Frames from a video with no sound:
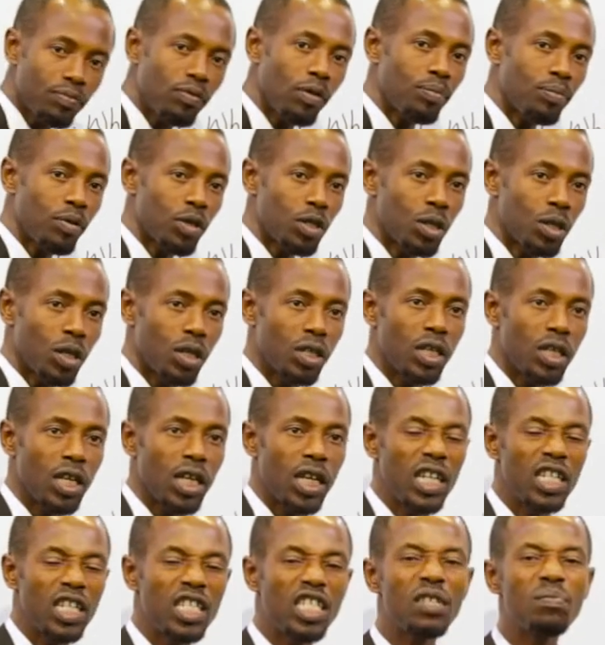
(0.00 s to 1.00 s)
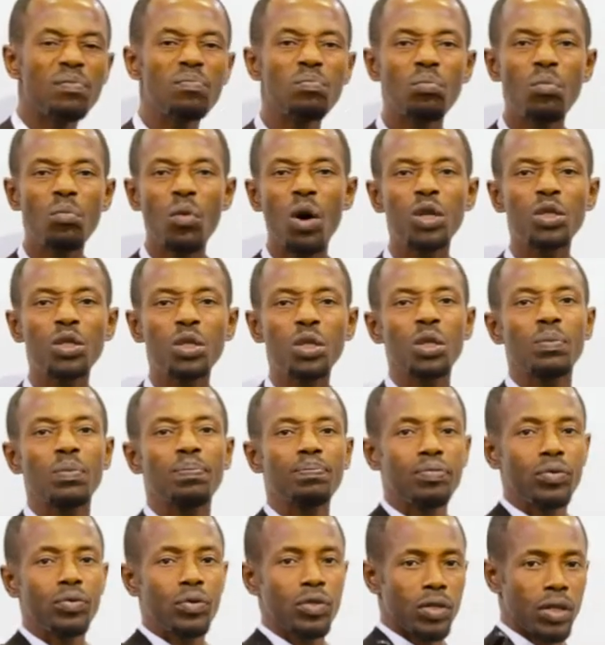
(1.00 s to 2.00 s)
proportion, the more you
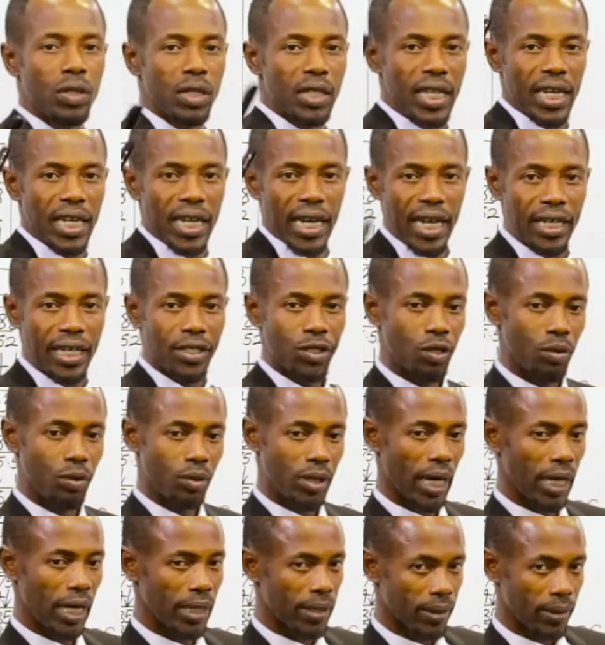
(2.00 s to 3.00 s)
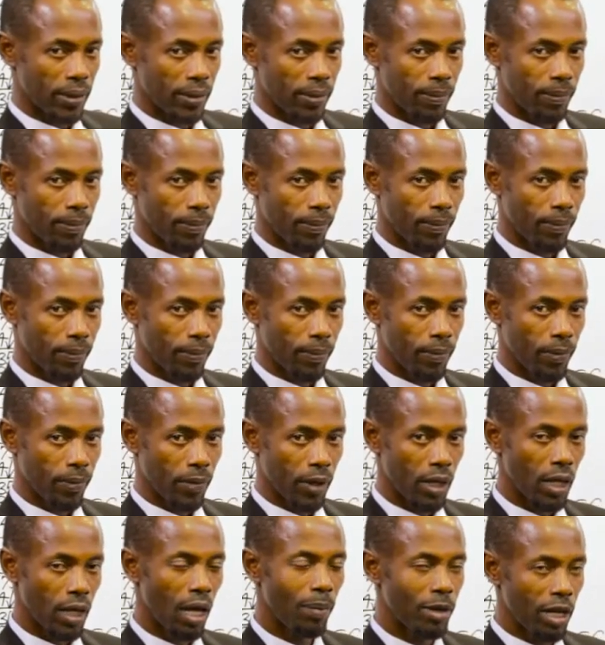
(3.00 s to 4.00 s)
put, the less you get.
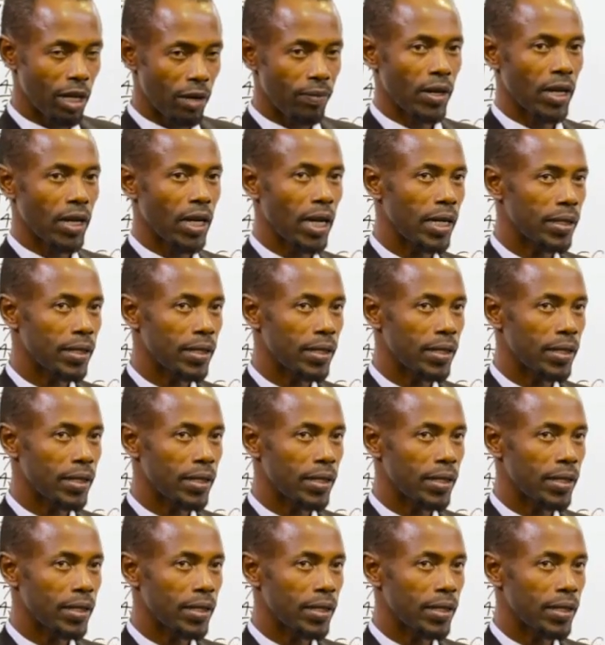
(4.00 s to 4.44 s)
Let me give you a clear